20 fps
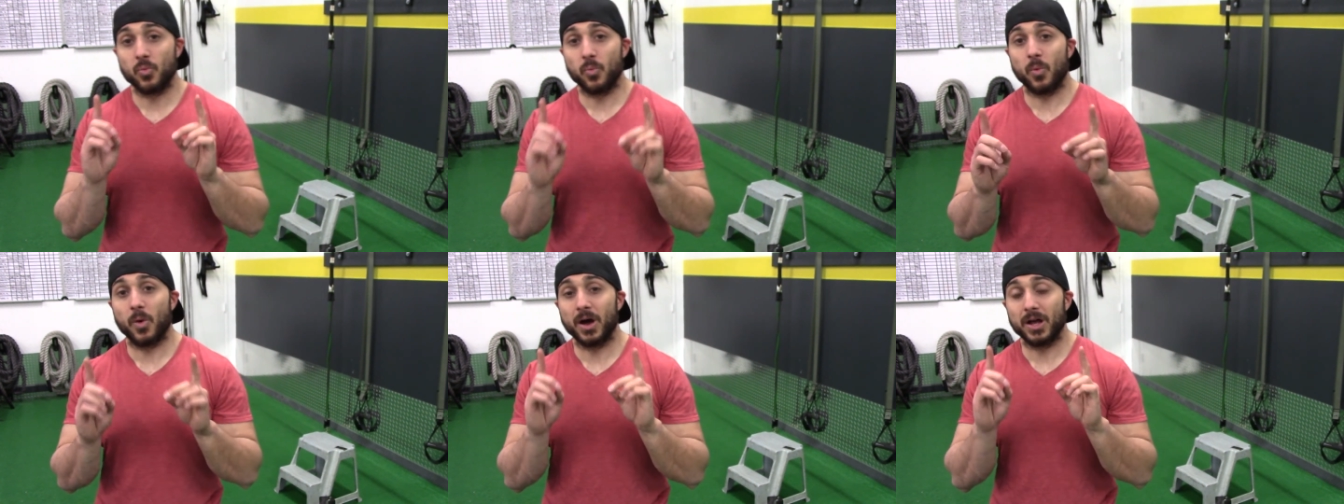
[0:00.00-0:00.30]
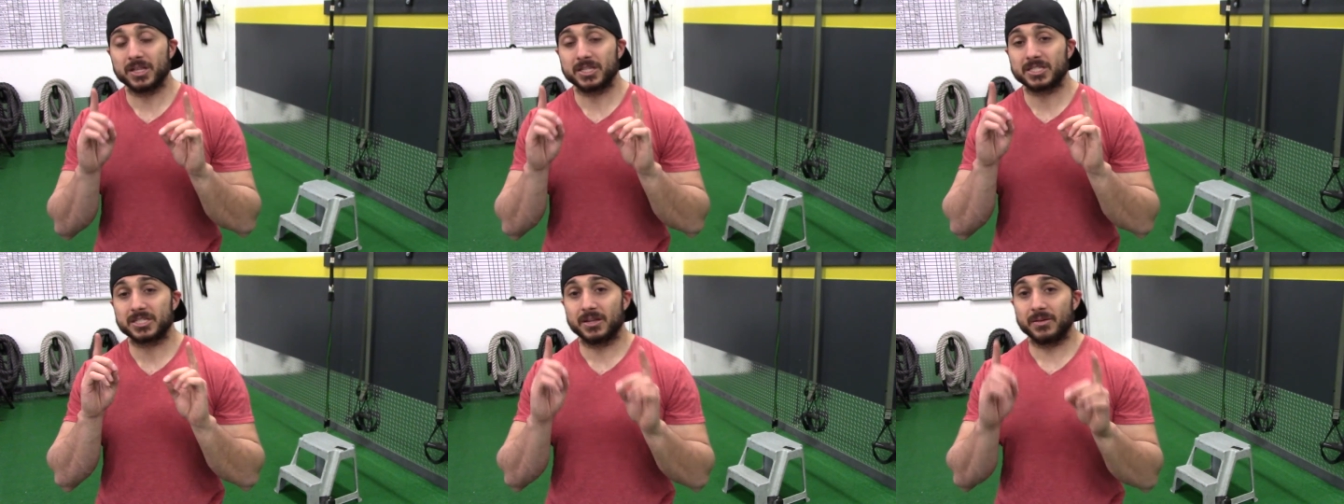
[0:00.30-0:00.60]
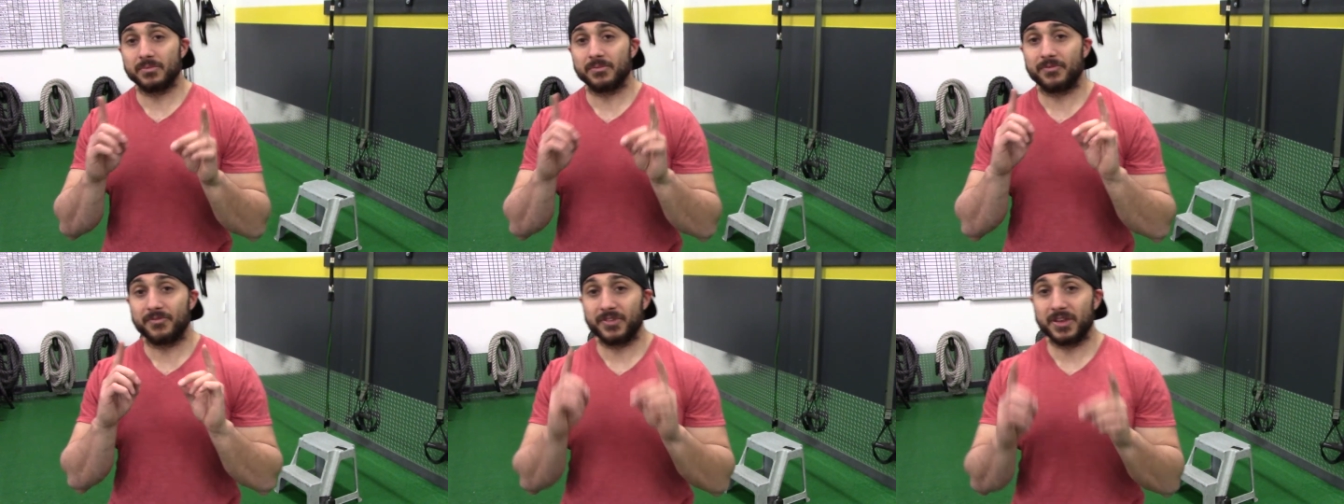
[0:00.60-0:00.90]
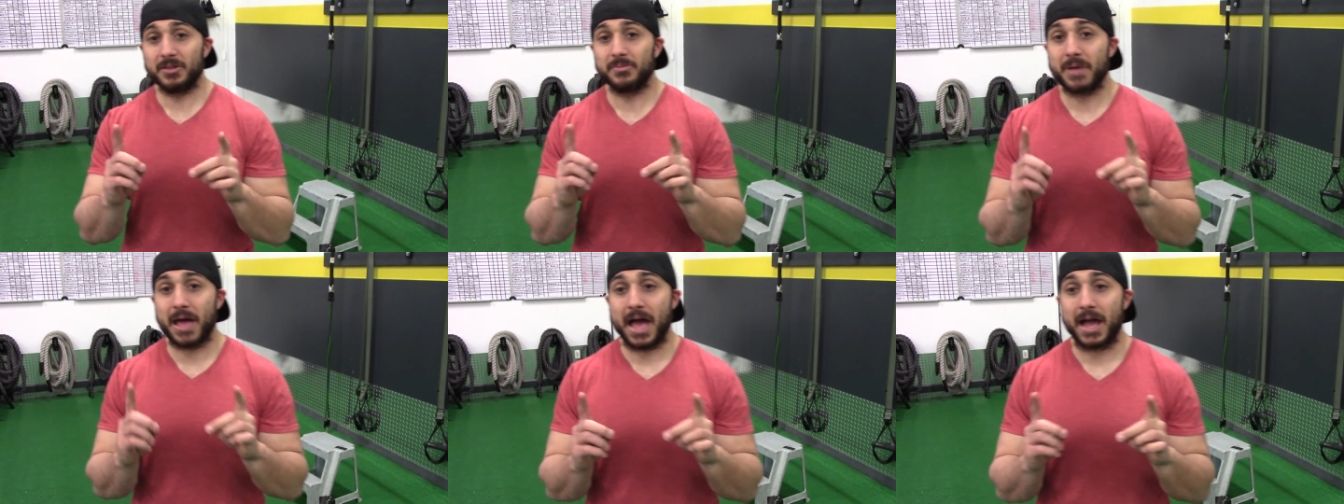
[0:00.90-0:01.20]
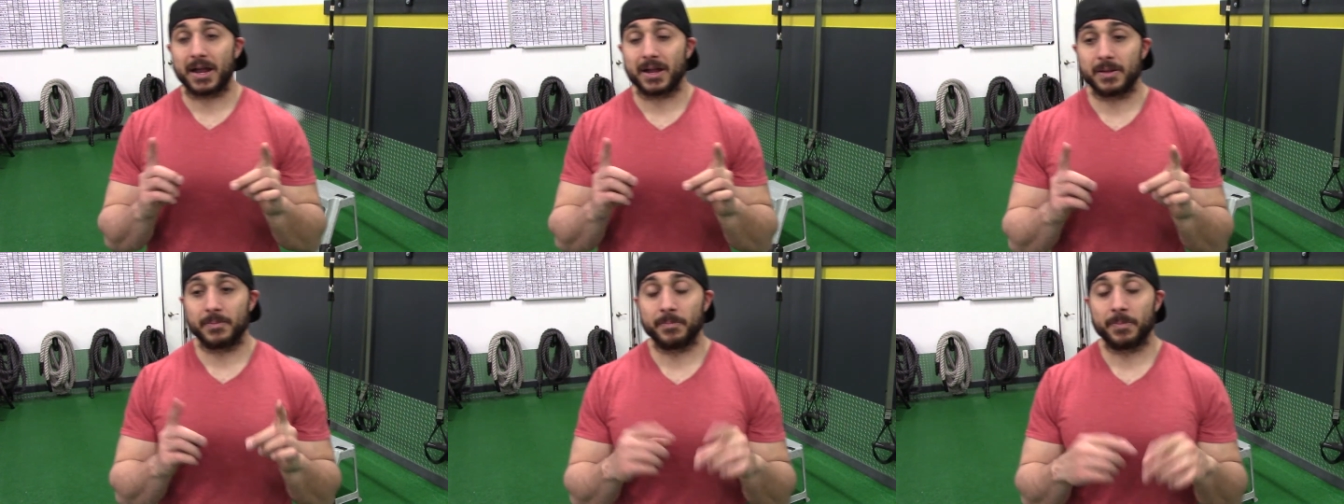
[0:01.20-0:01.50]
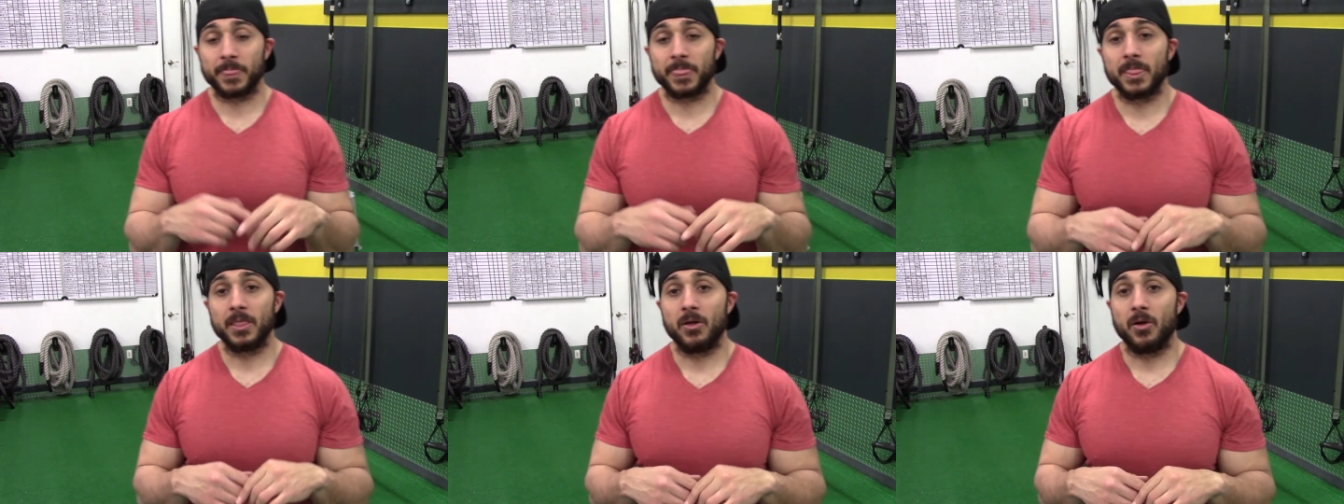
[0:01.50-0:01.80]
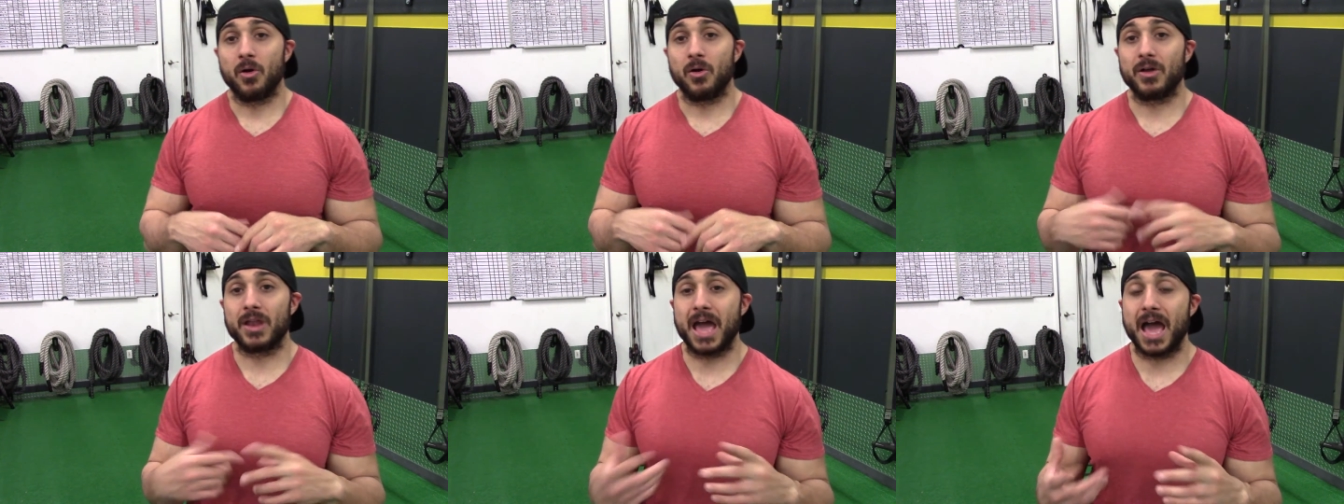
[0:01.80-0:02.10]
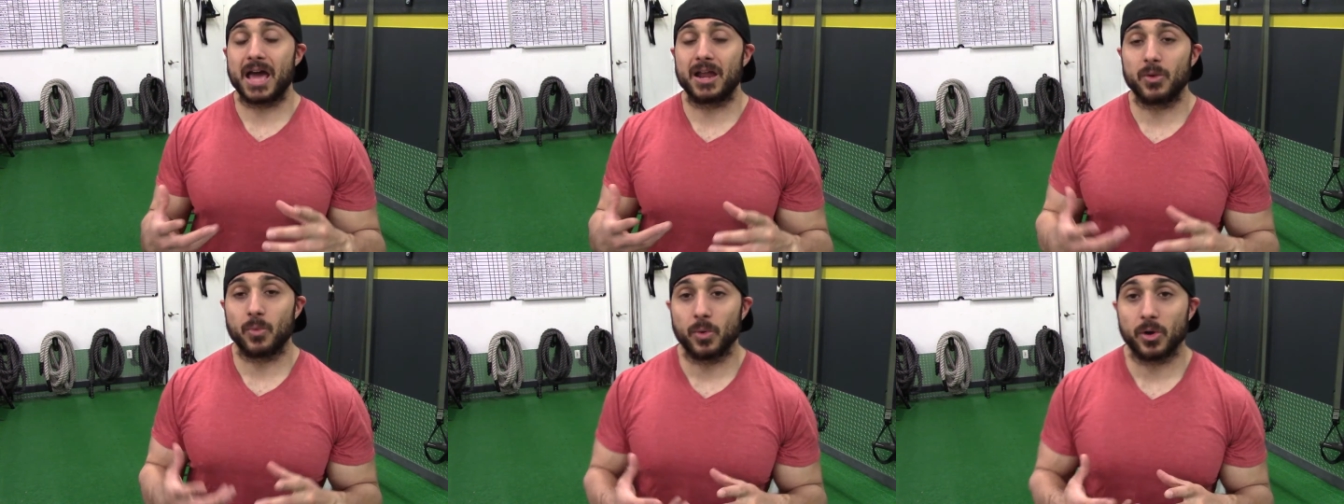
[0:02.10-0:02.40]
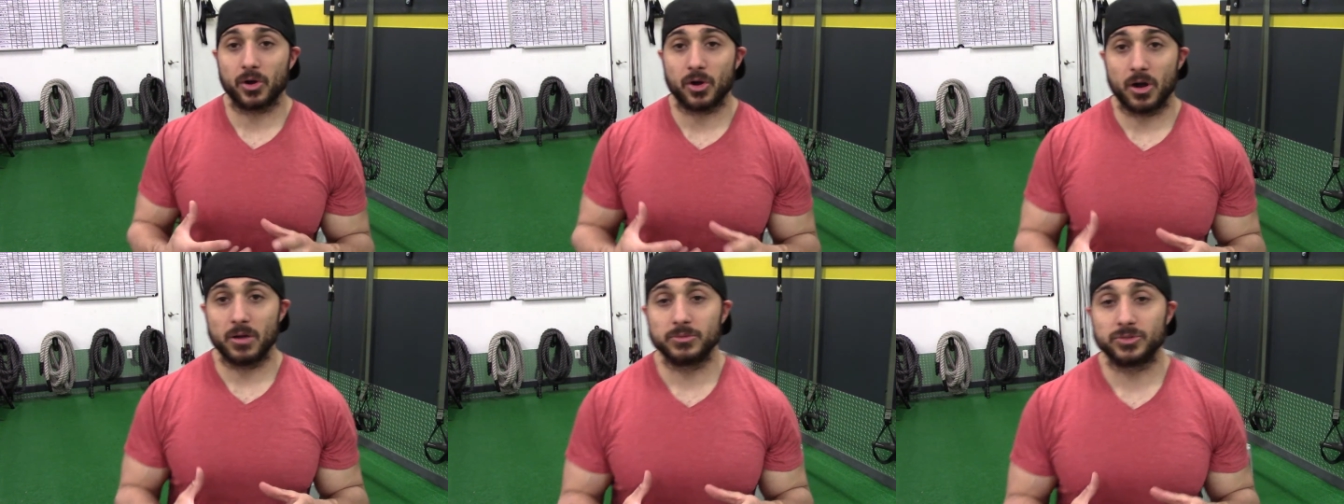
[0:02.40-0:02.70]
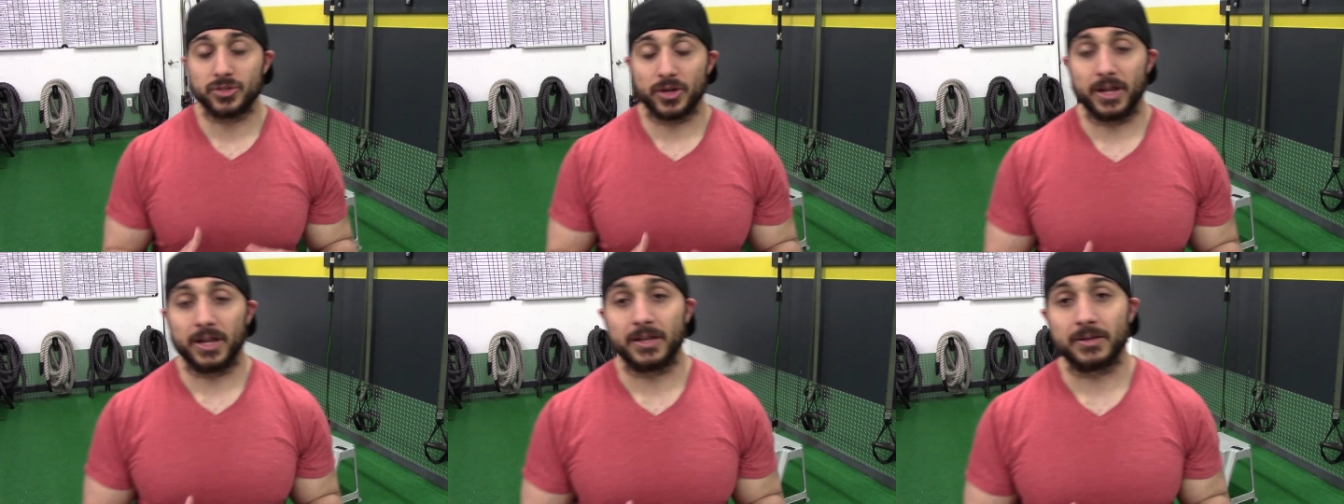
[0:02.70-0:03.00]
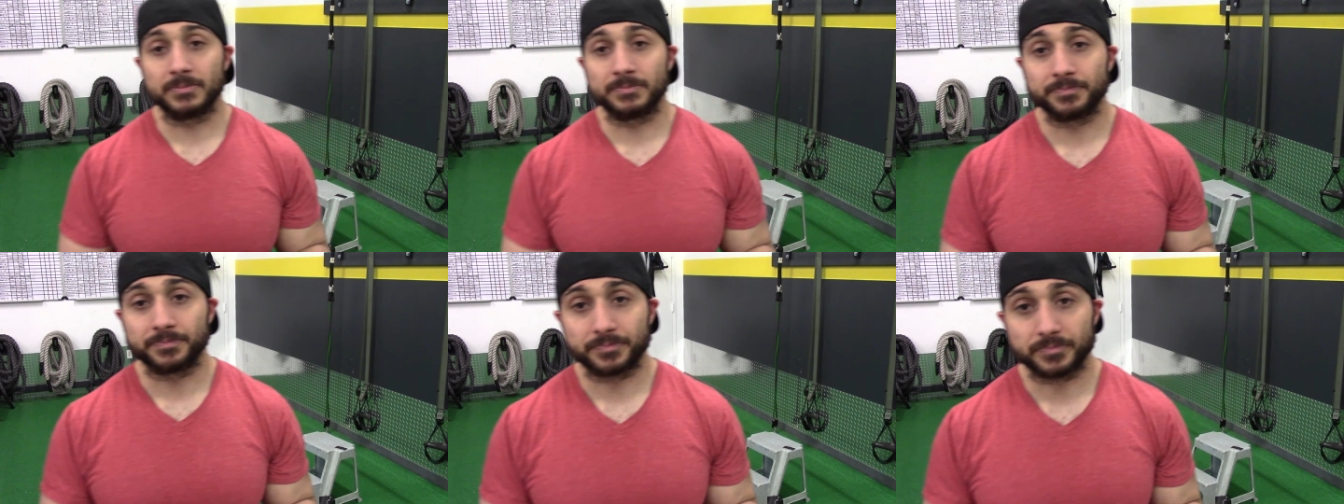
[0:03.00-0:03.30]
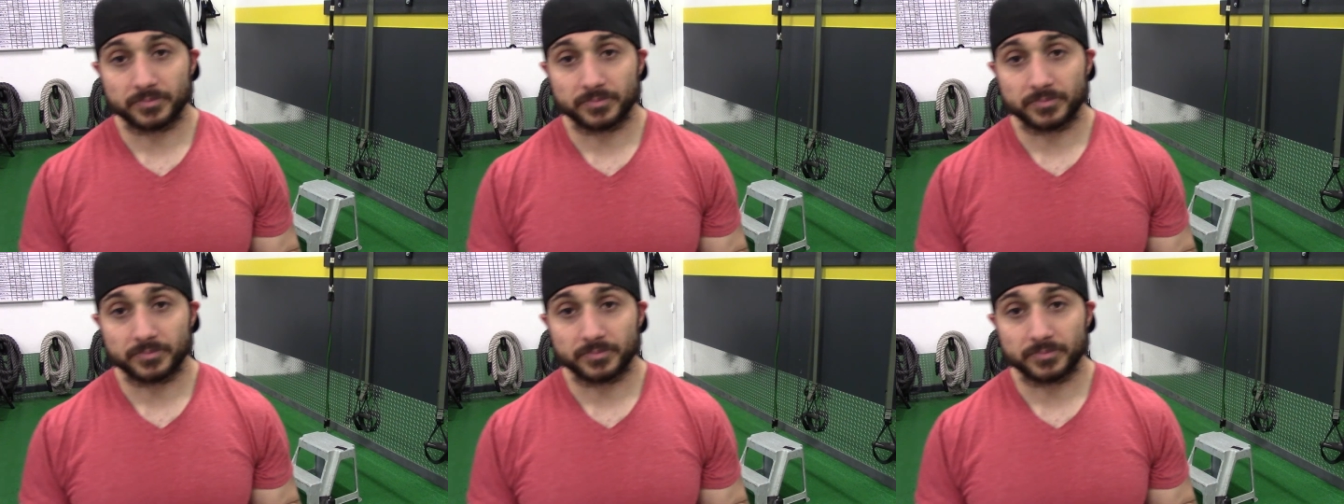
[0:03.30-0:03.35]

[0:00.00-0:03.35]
want some feedback on how to work arm training,